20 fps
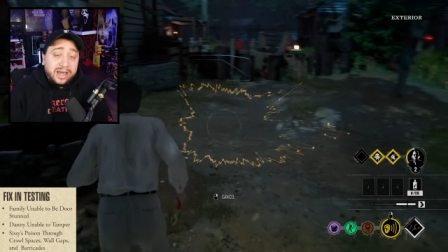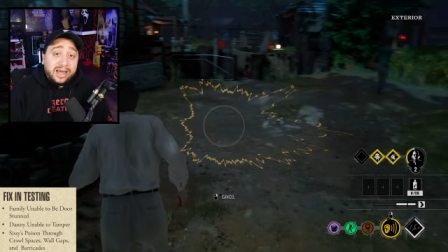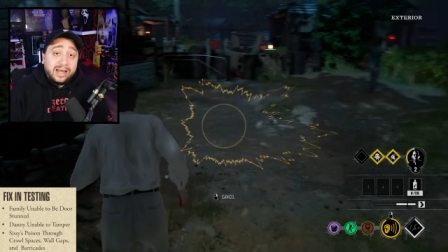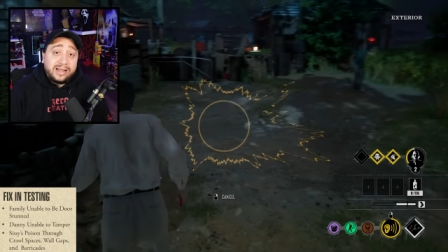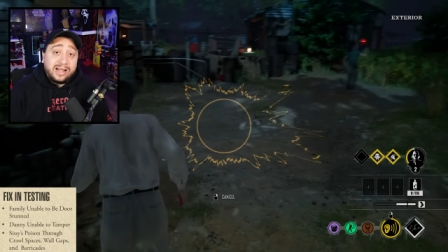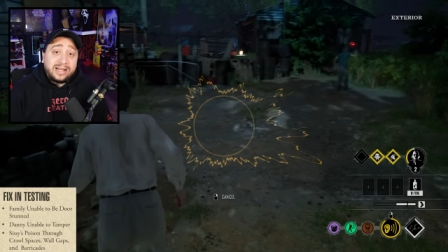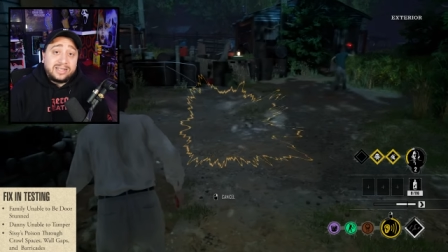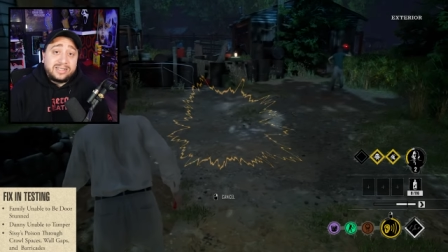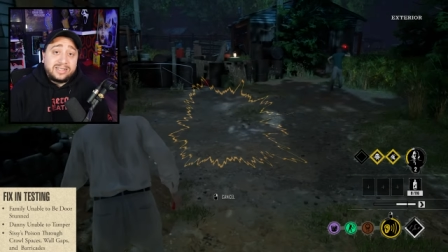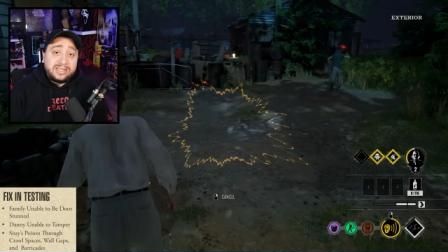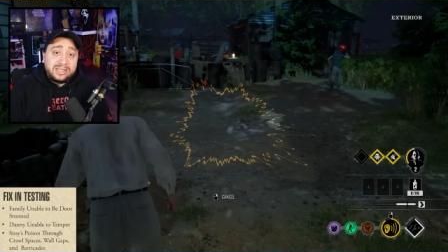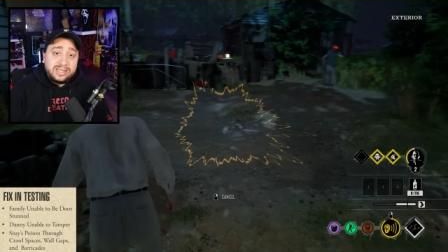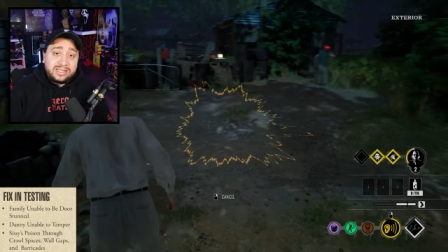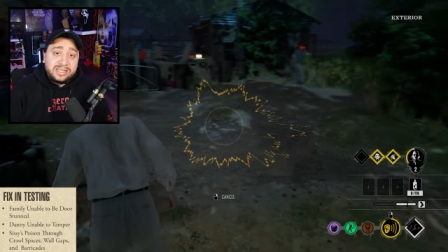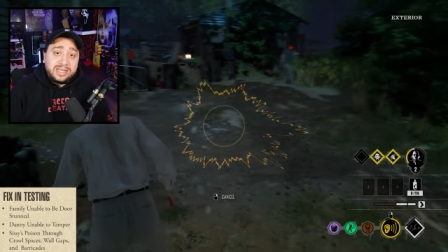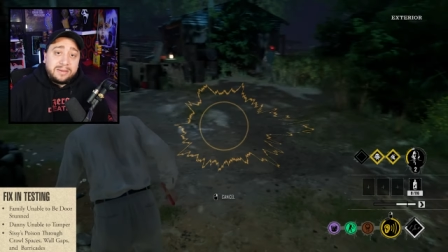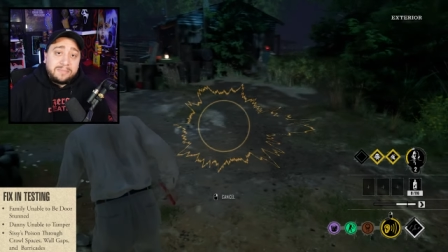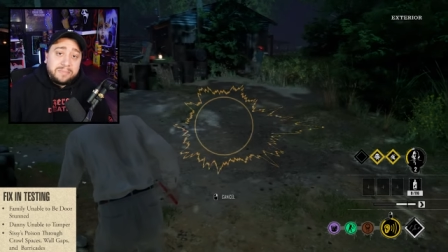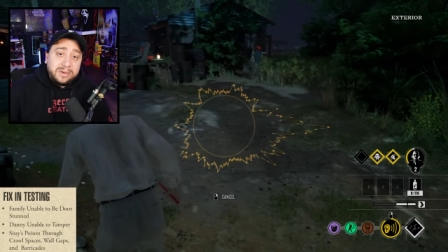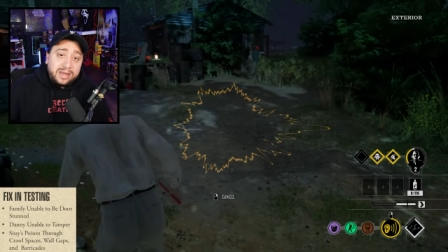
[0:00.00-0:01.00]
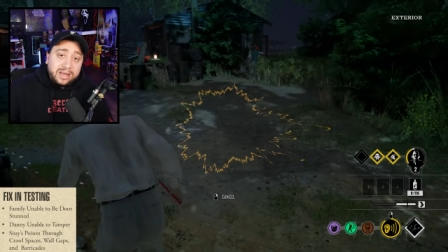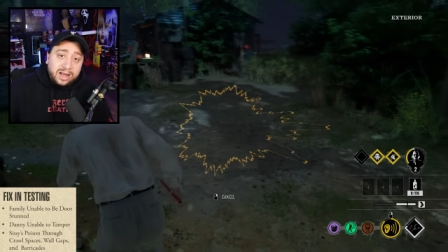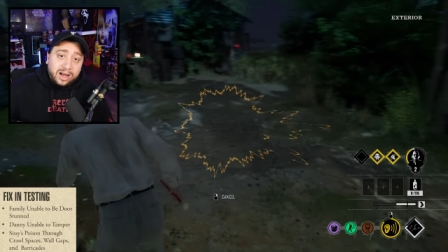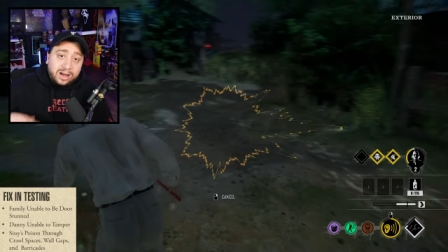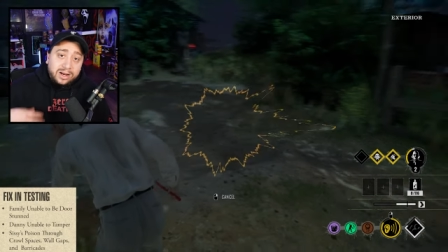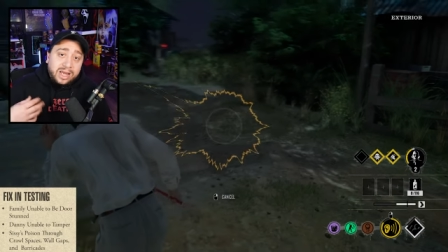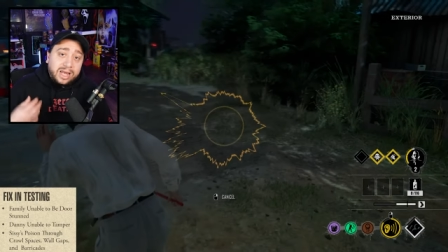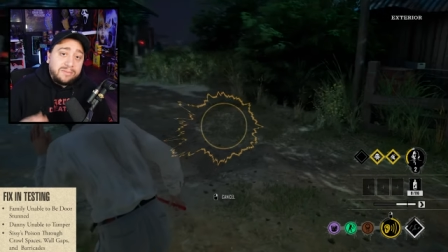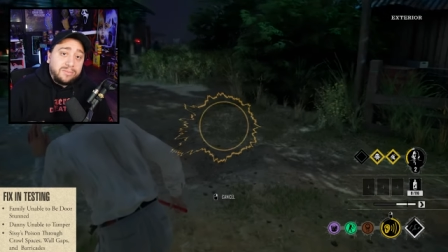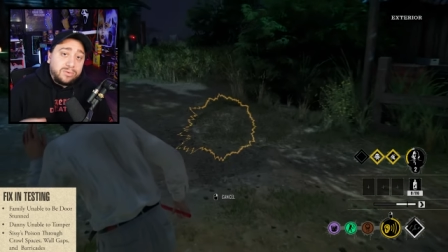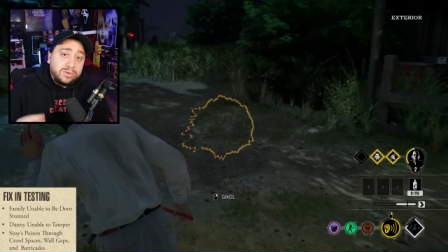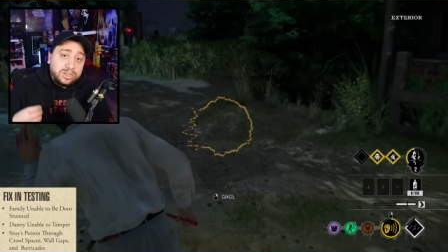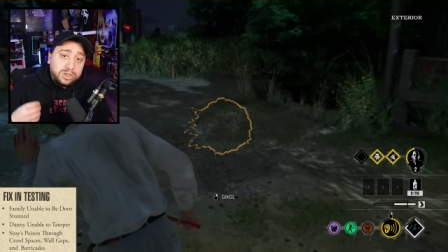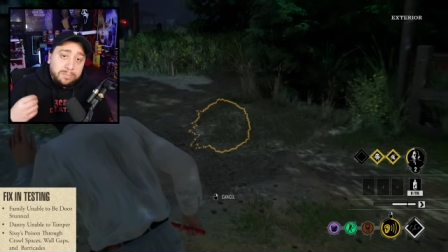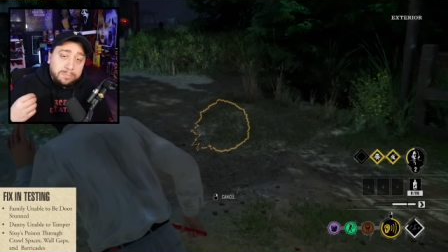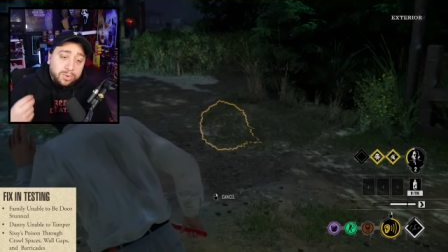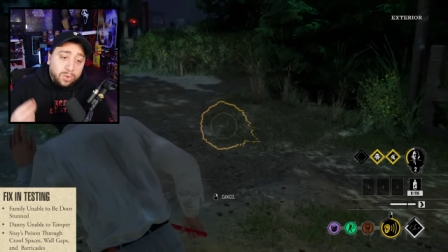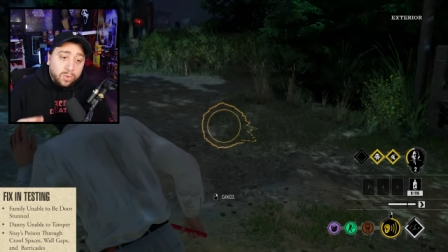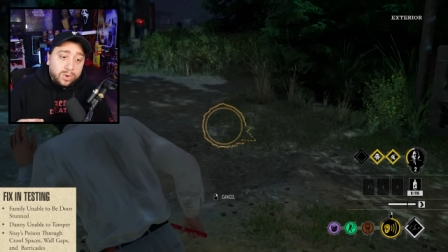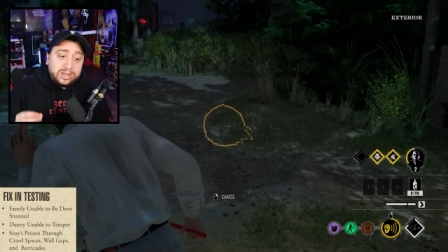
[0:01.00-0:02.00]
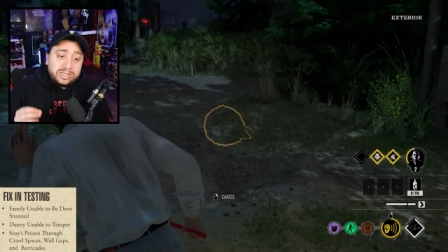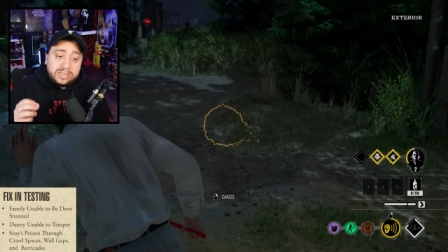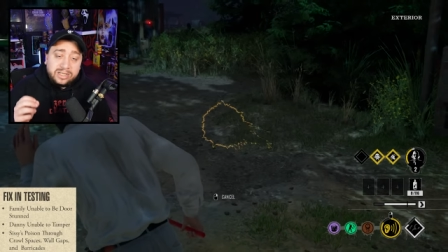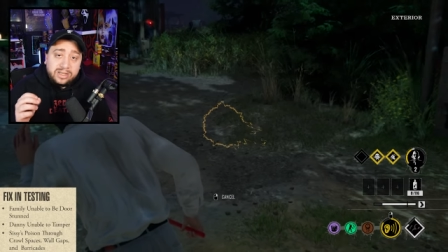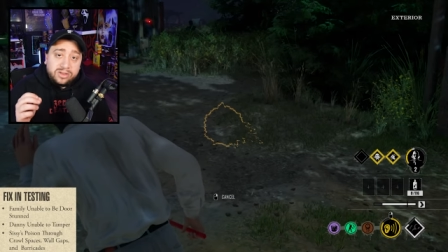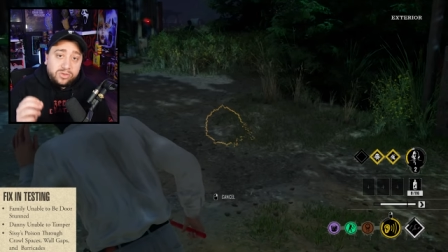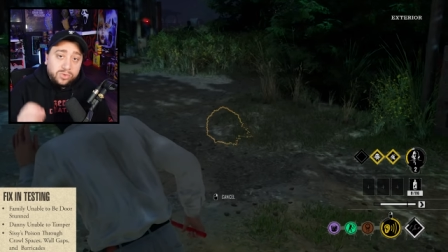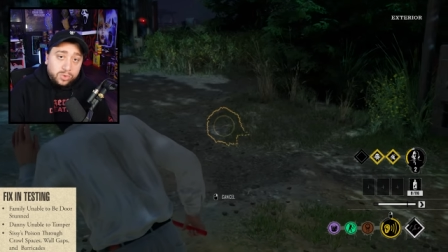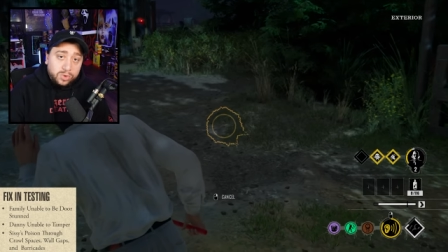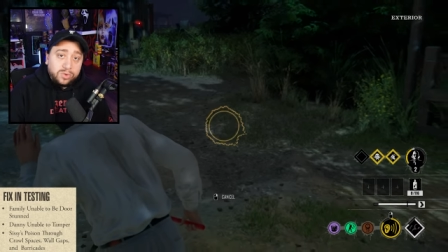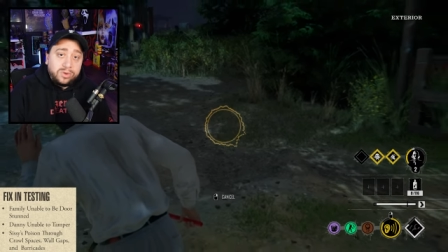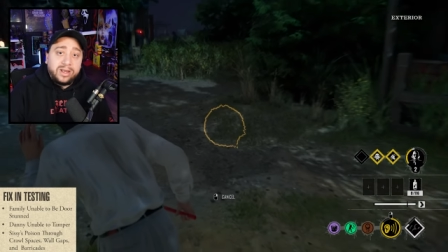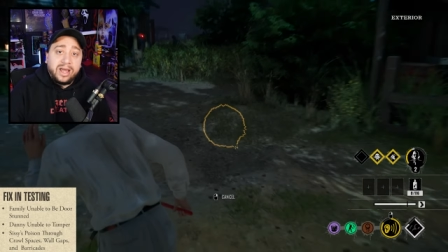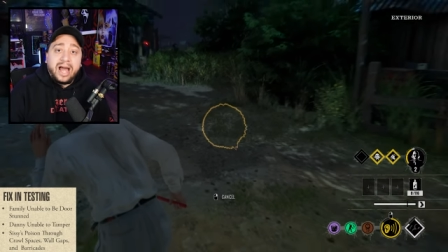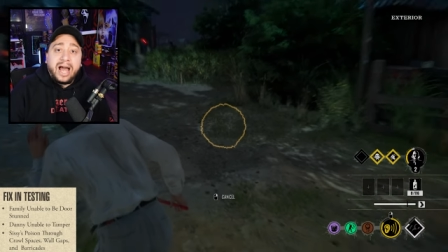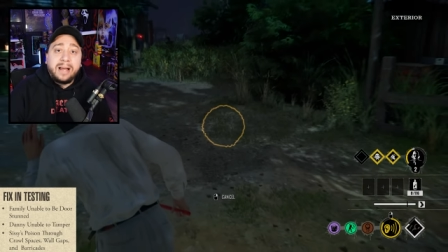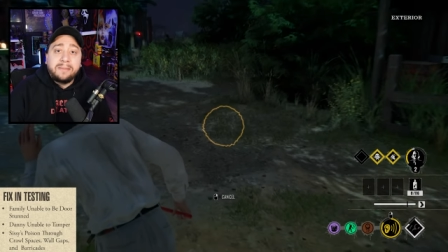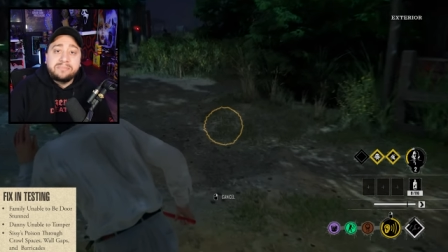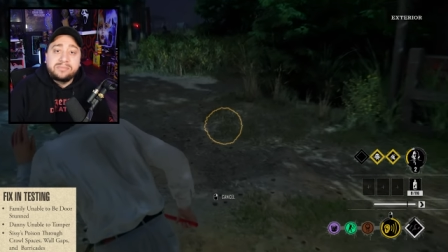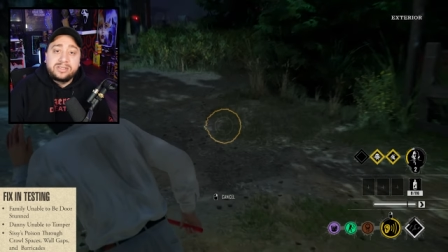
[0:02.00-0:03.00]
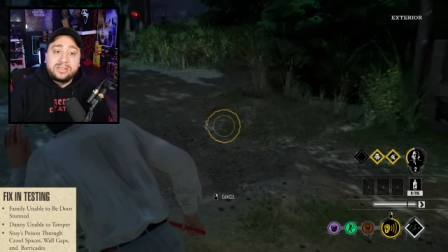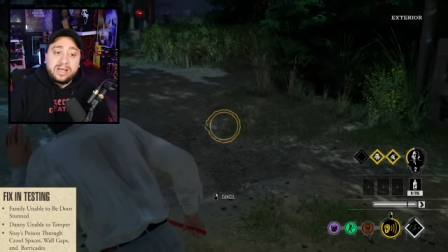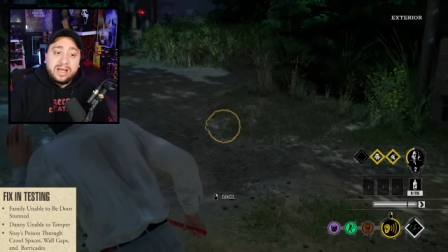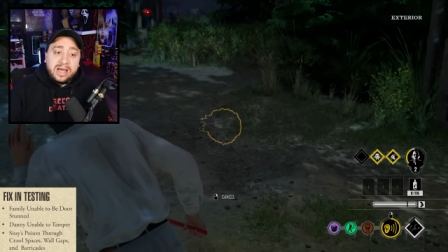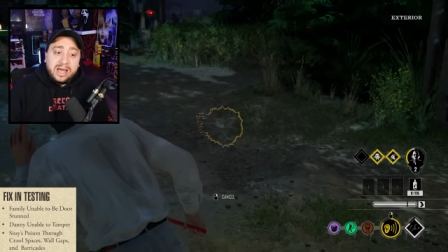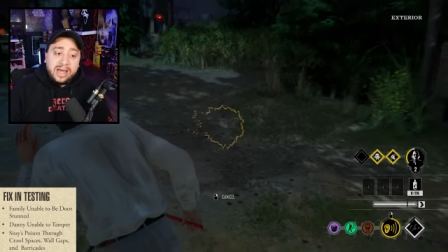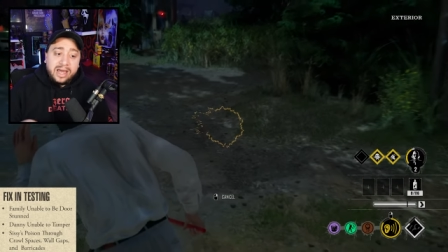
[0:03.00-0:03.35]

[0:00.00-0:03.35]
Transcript: and that's Sissy being unable to poison through gaps.